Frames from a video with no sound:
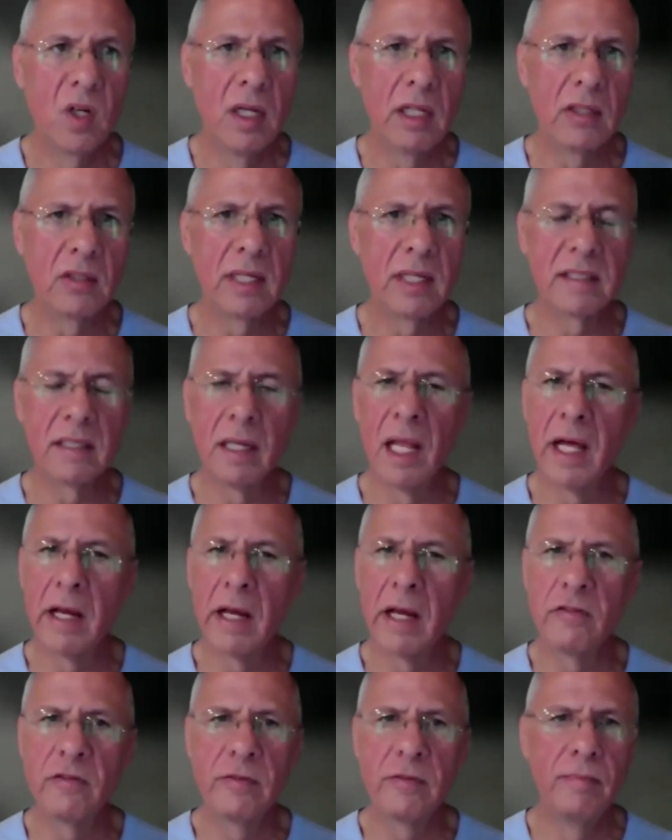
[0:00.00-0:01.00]
It takes a
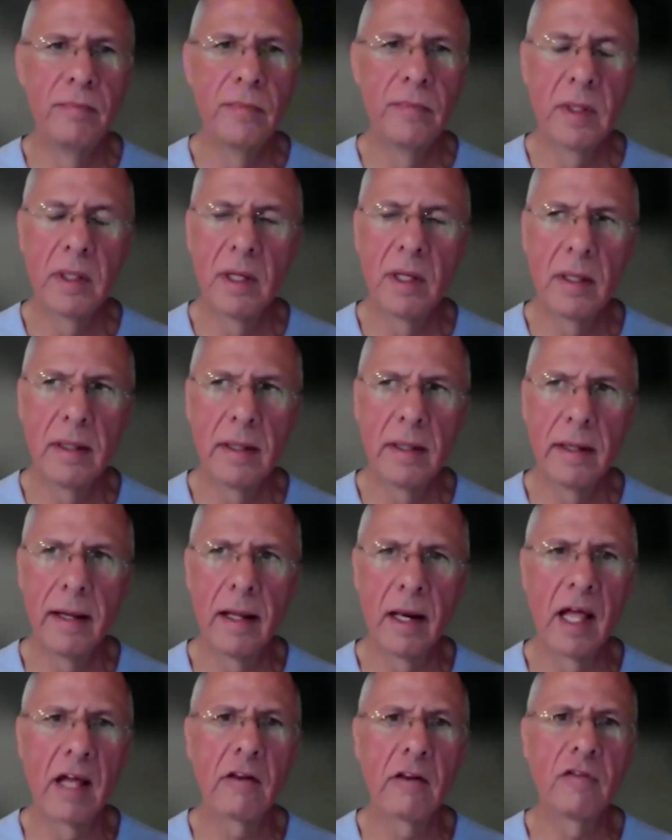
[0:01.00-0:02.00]
lot of
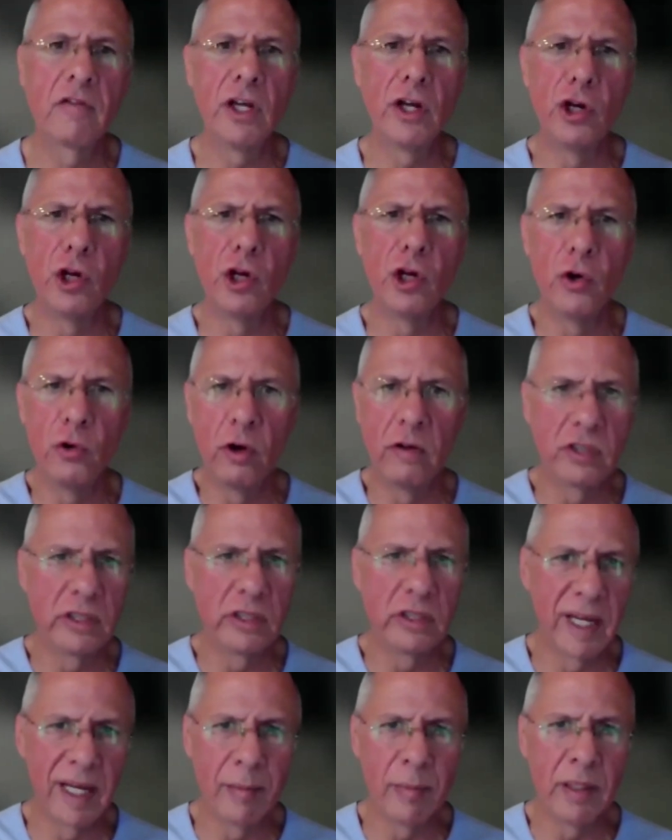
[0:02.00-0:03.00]
the unknown off
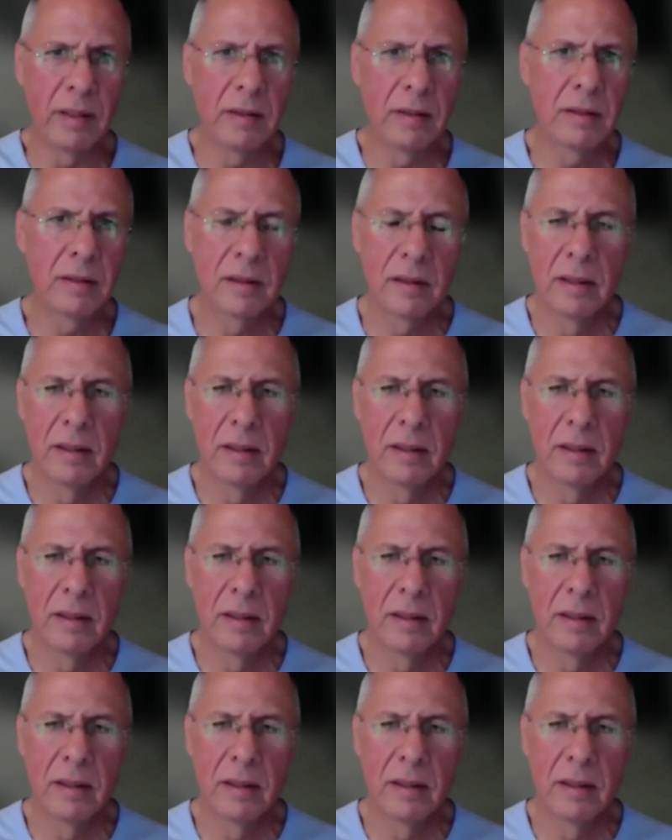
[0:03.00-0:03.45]
the table.